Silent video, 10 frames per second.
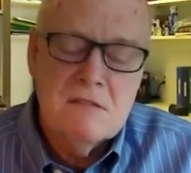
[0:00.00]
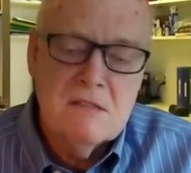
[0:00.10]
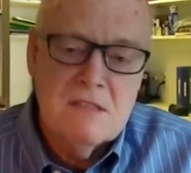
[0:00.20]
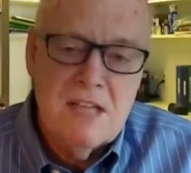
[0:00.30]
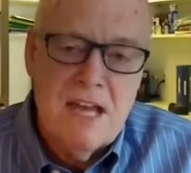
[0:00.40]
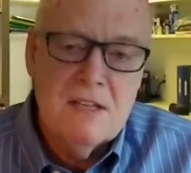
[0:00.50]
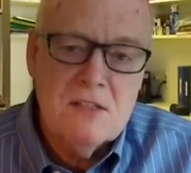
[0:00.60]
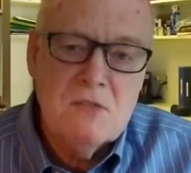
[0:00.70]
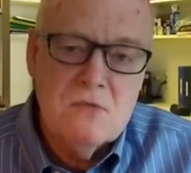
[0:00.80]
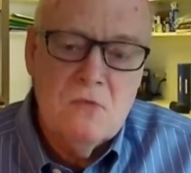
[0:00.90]
that
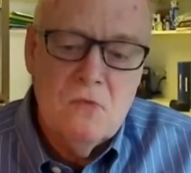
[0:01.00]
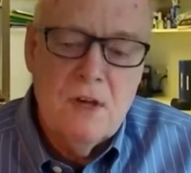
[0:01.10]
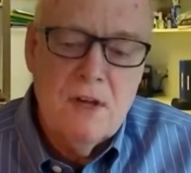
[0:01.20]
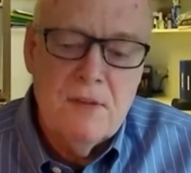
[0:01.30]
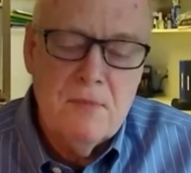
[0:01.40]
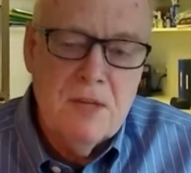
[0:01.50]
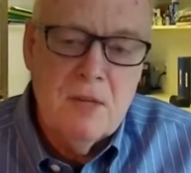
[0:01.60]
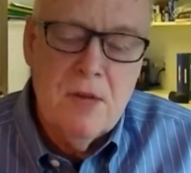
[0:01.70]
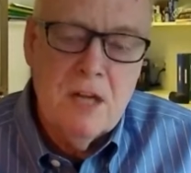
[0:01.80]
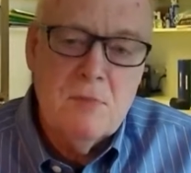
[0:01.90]
is one of the big
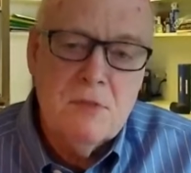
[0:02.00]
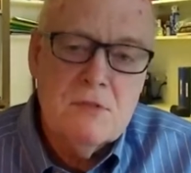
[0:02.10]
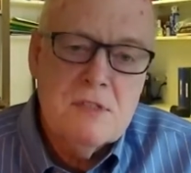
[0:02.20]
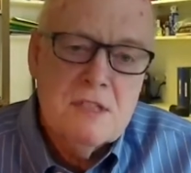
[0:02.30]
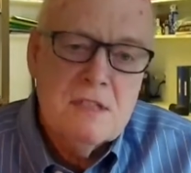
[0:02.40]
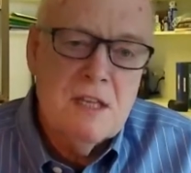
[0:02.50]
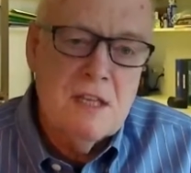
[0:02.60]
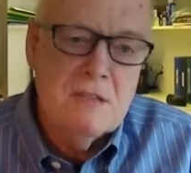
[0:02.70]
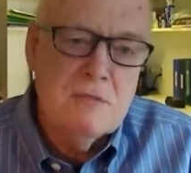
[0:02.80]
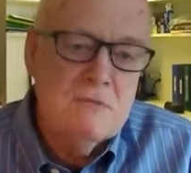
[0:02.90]
bugaboos that
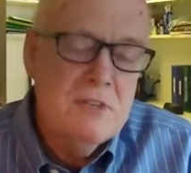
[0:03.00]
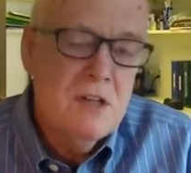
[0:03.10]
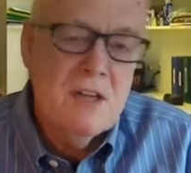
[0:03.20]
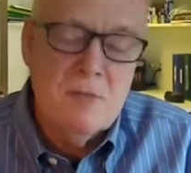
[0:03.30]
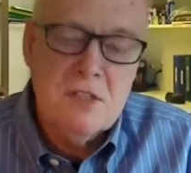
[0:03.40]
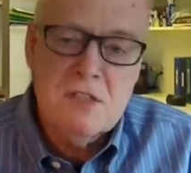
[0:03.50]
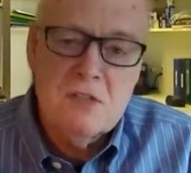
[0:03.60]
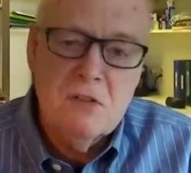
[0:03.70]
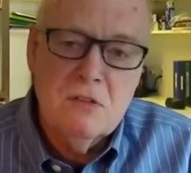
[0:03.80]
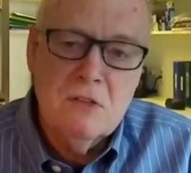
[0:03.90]
we don't have much
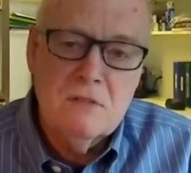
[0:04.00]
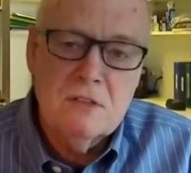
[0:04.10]
control over.